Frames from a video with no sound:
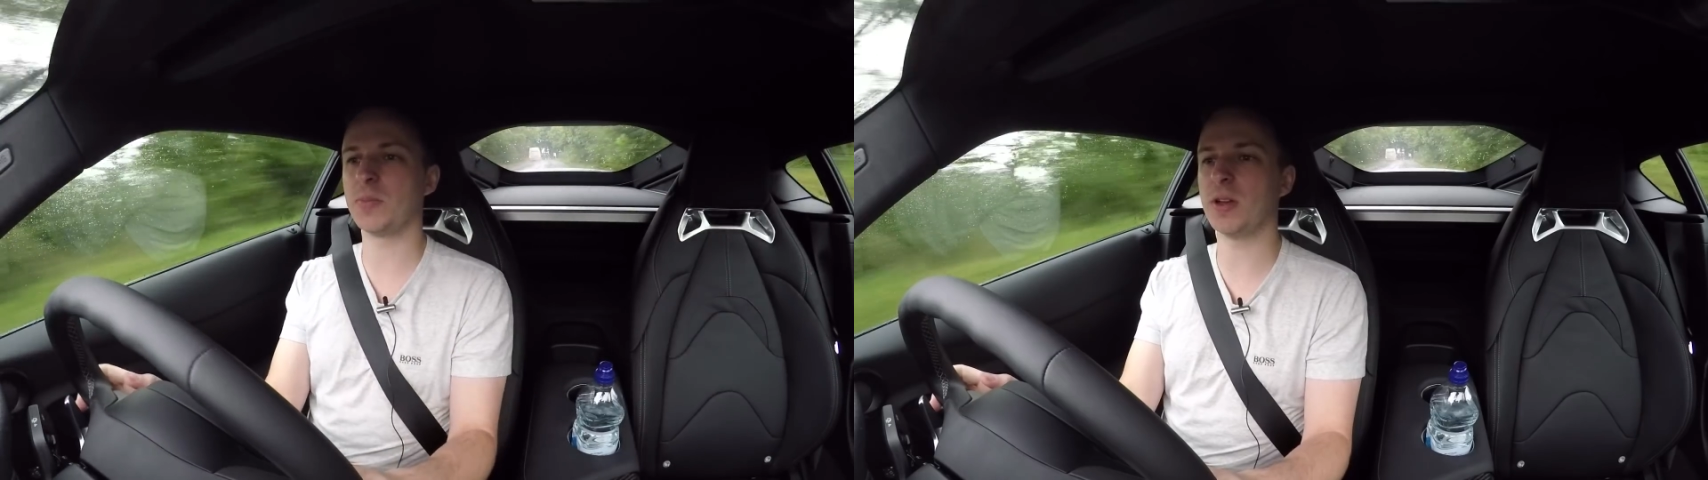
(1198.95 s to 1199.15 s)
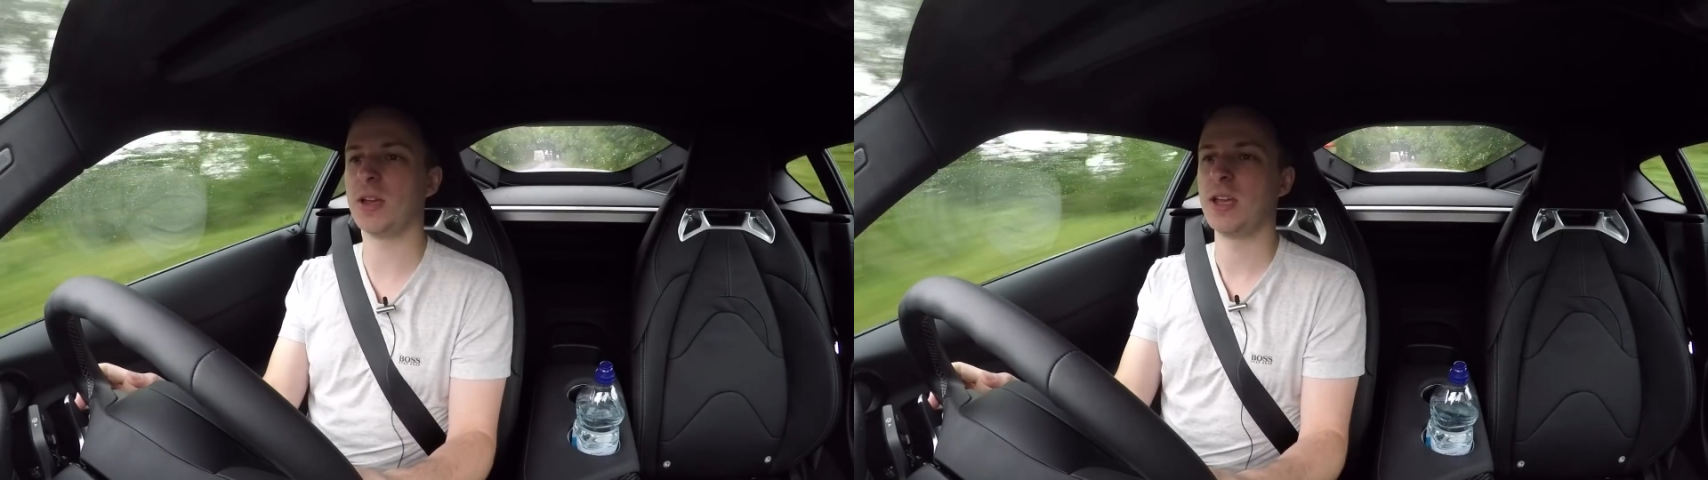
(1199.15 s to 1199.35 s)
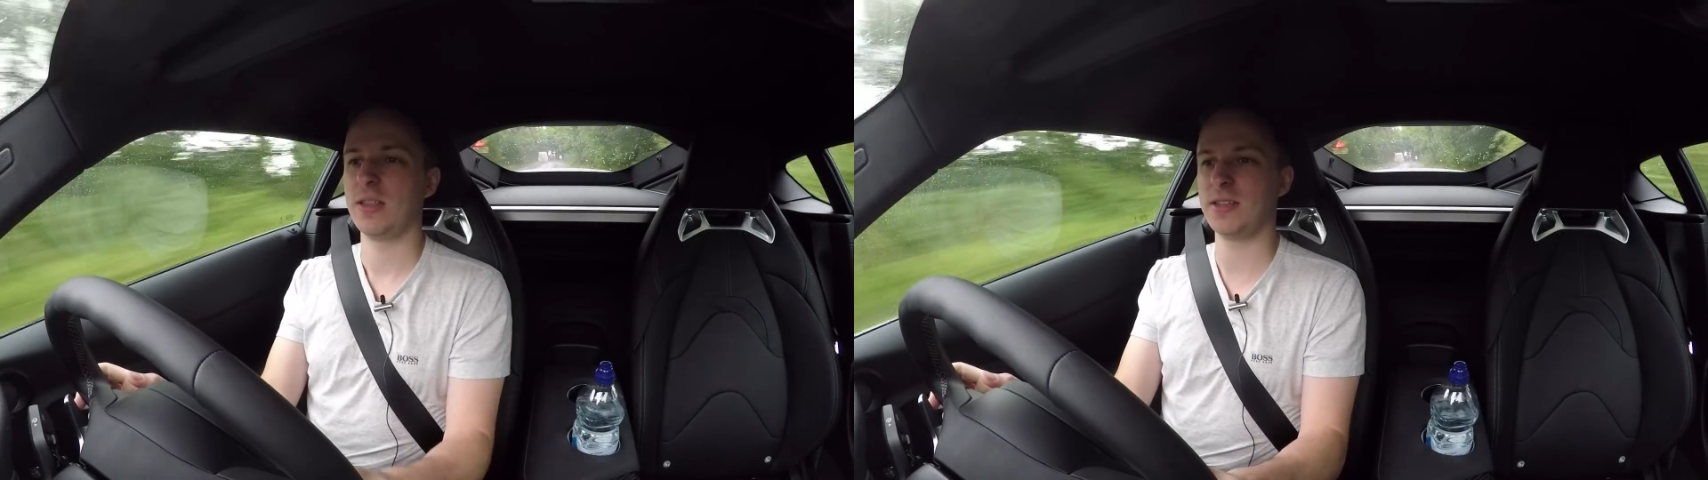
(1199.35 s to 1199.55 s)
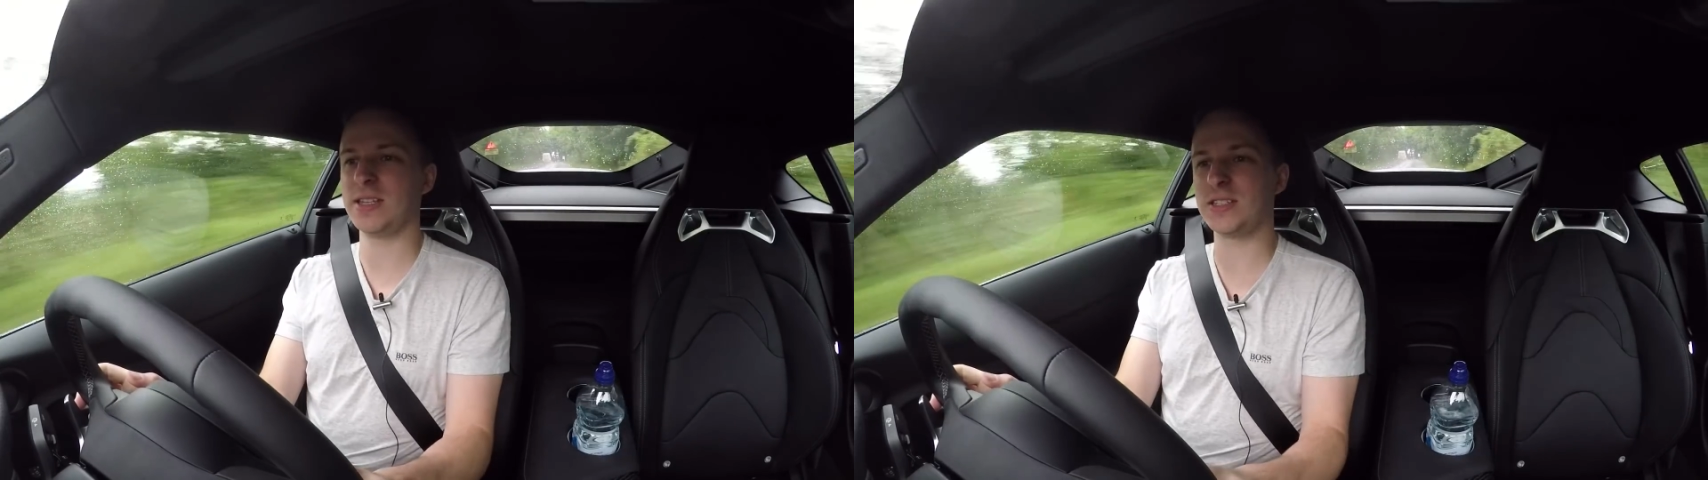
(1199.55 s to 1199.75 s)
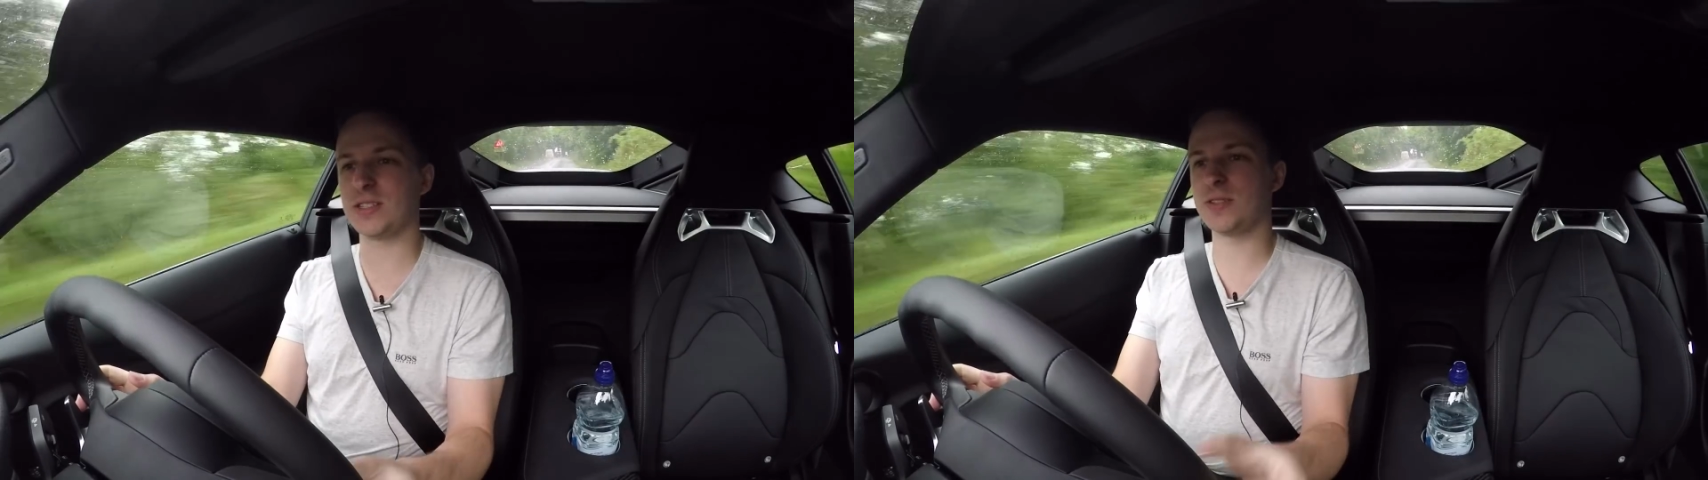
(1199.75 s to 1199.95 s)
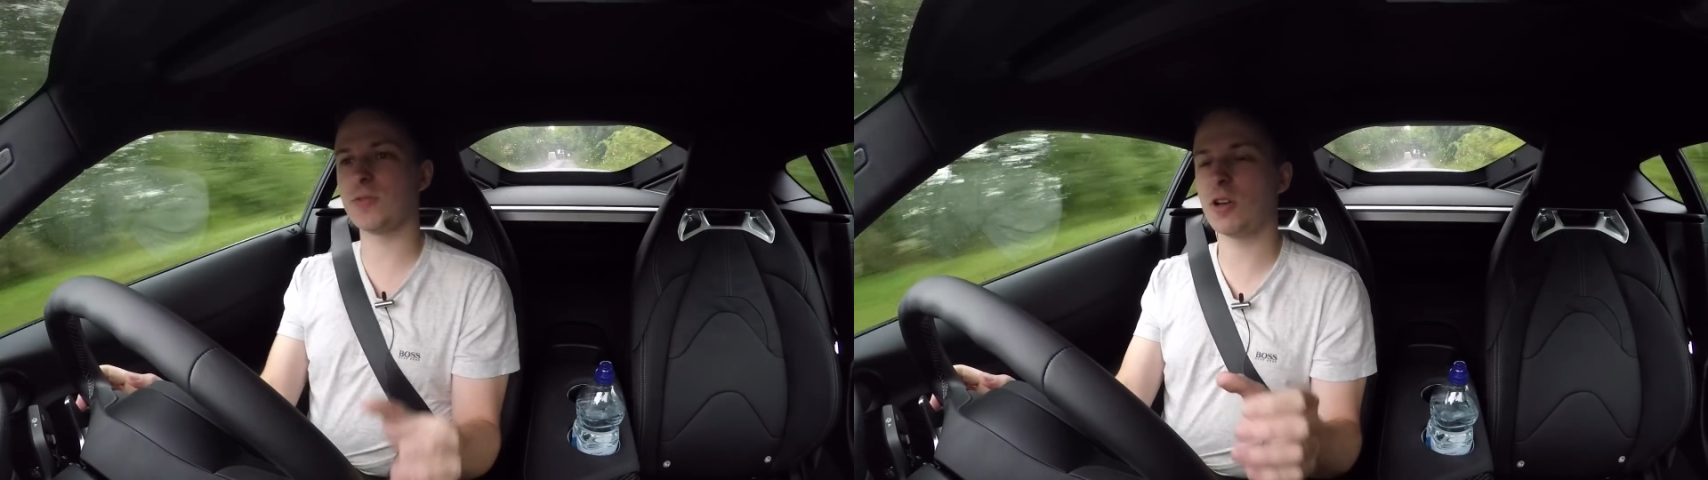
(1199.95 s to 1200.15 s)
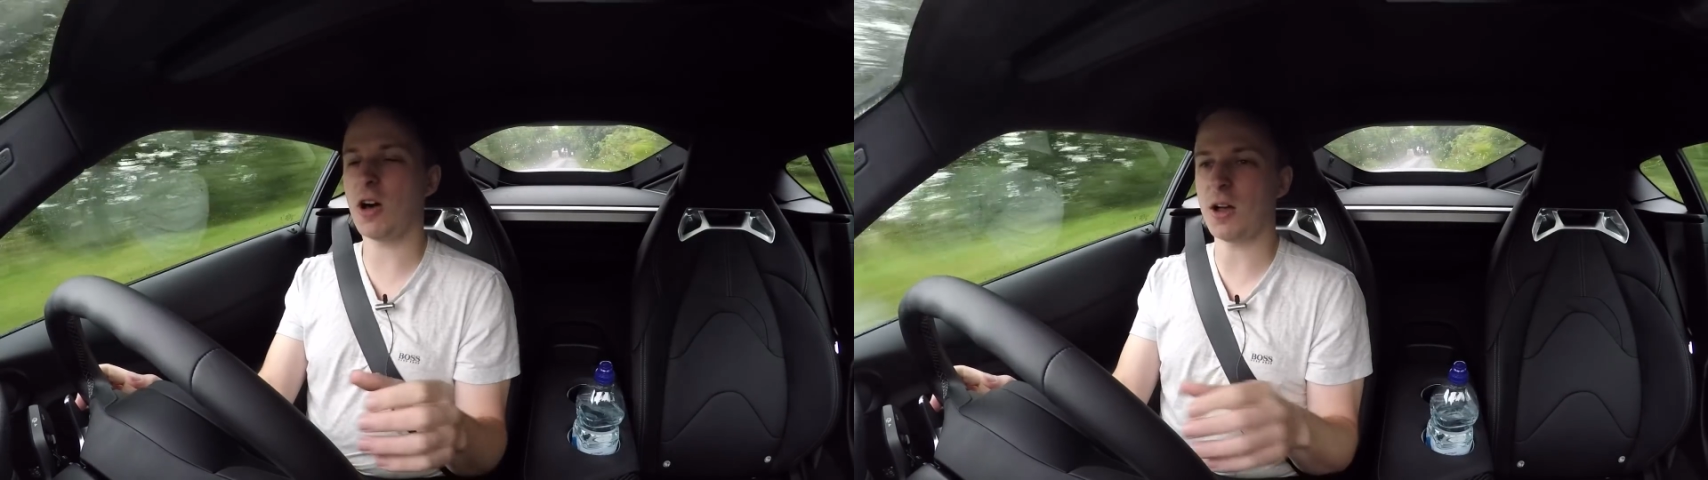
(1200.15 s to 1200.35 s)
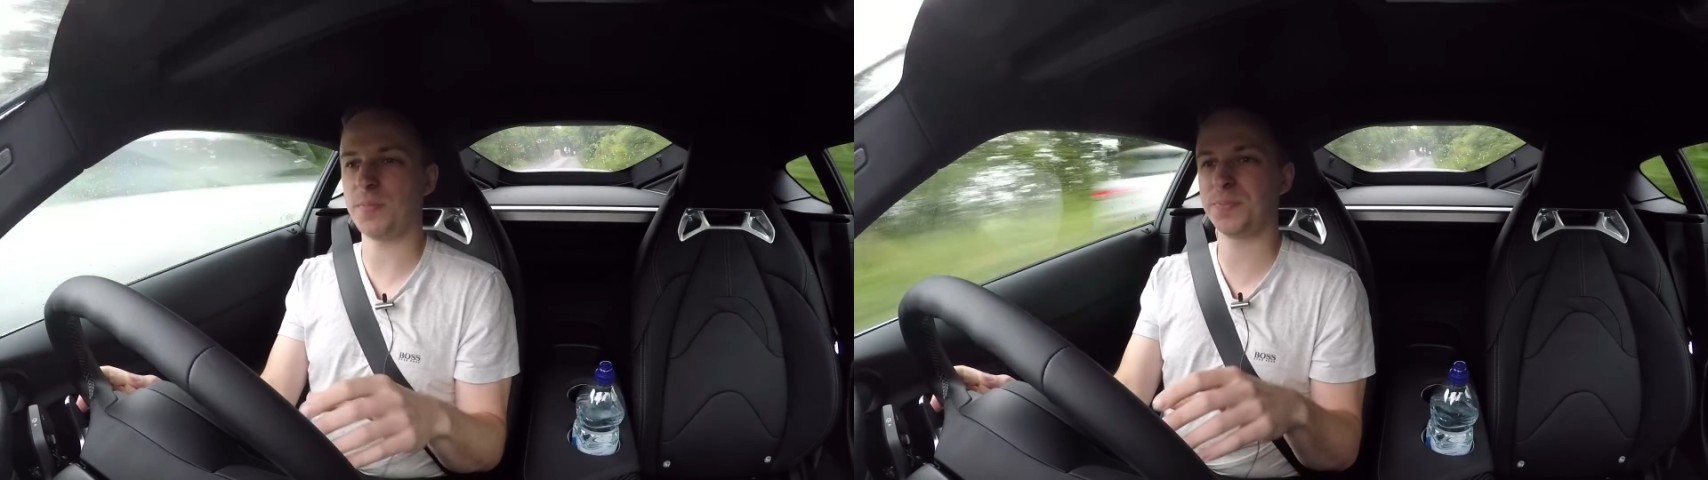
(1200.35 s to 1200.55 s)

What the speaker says: but these engines have got